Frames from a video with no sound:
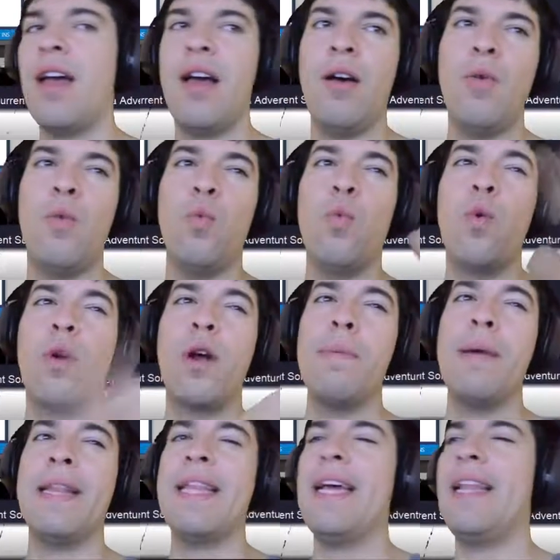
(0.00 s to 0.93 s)
Worry
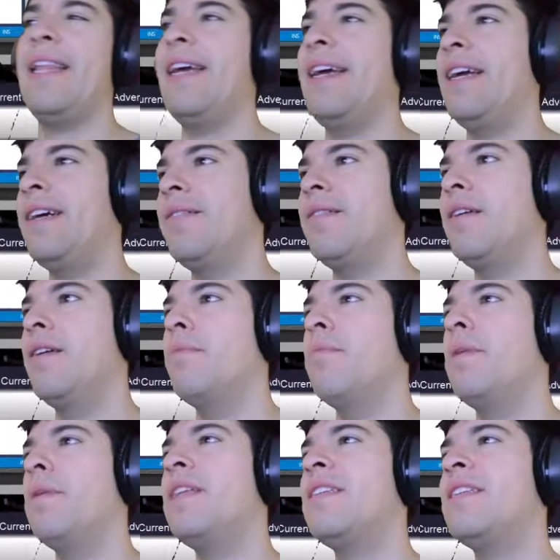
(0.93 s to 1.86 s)
about that later.
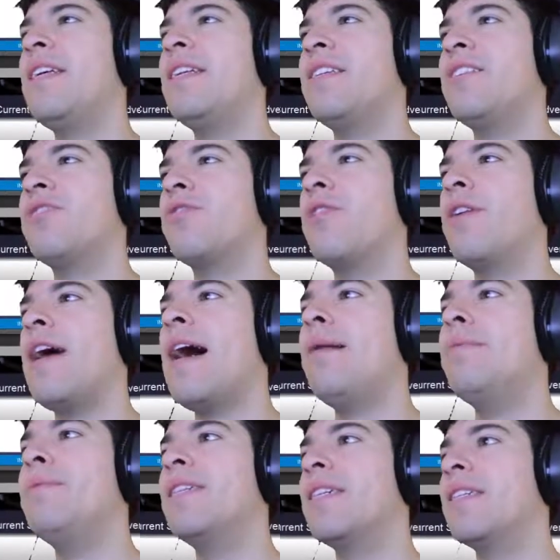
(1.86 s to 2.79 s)
But instead of destroy
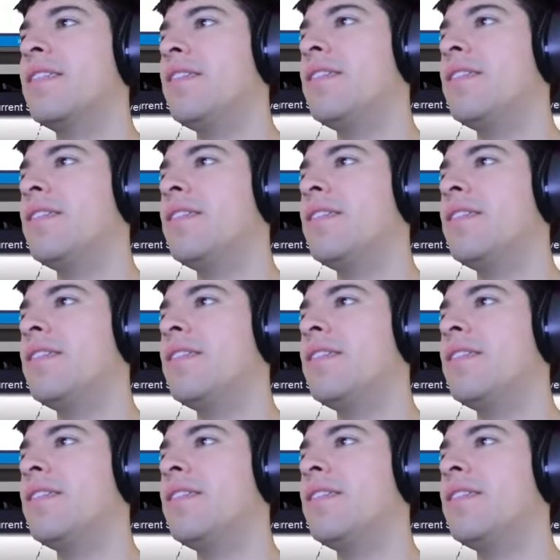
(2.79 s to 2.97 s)
object,